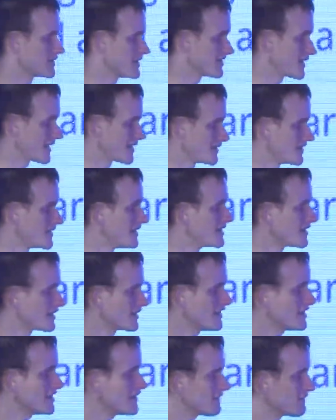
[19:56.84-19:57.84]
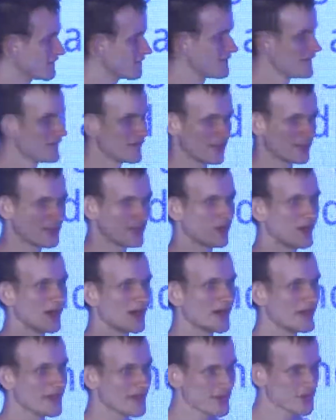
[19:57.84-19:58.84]
that if
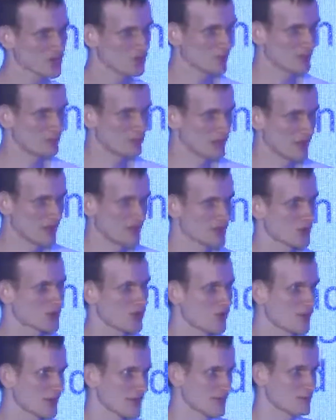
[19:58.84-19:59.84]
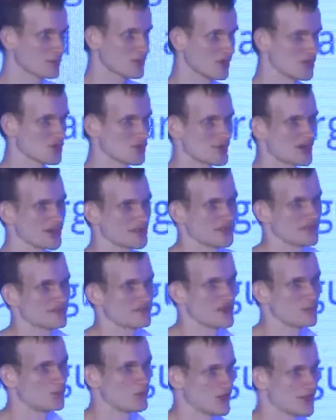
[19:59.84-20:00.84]
I actually wants to call some contracts and if I
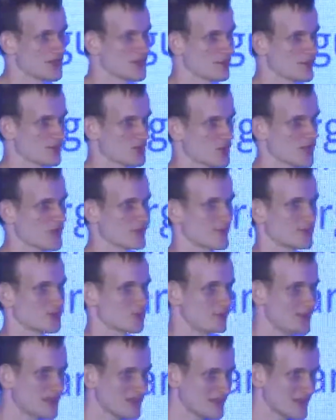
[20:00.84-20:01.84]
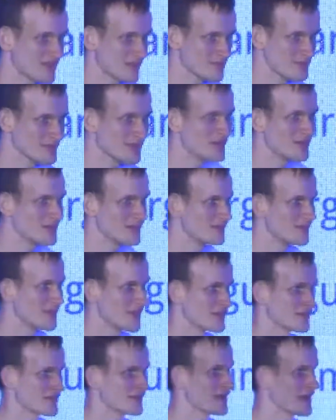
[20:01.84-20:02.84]
wants to register a domain name,
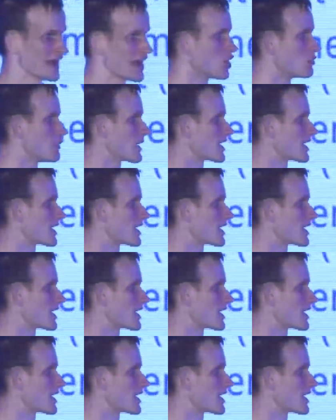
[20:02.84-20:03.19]
then how am I